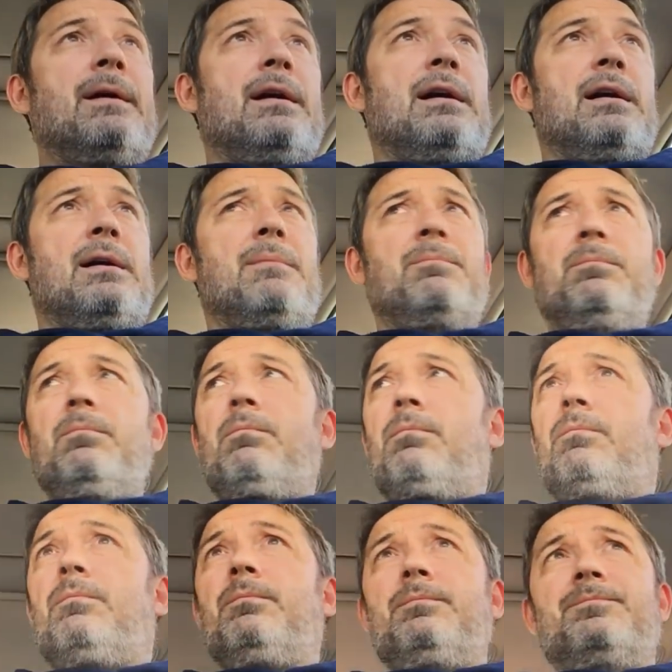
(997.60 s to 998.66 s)
Um,
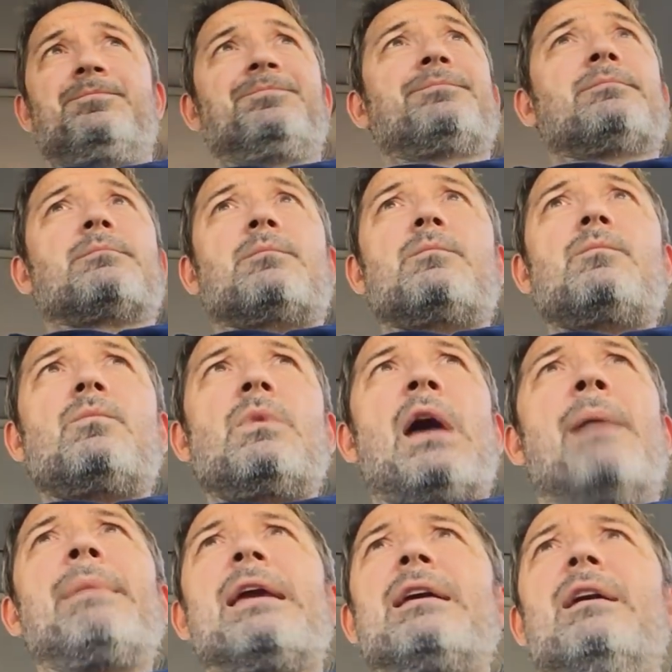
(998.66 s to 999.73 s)

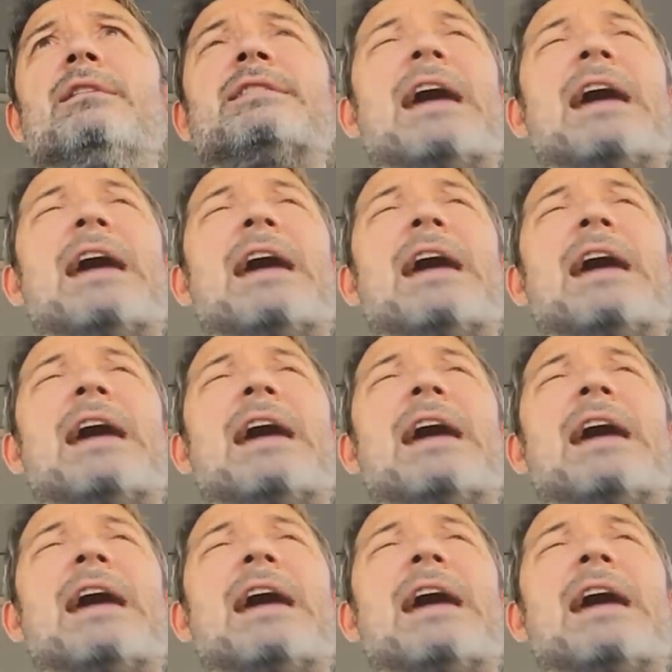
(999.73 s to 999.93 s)
I may uh,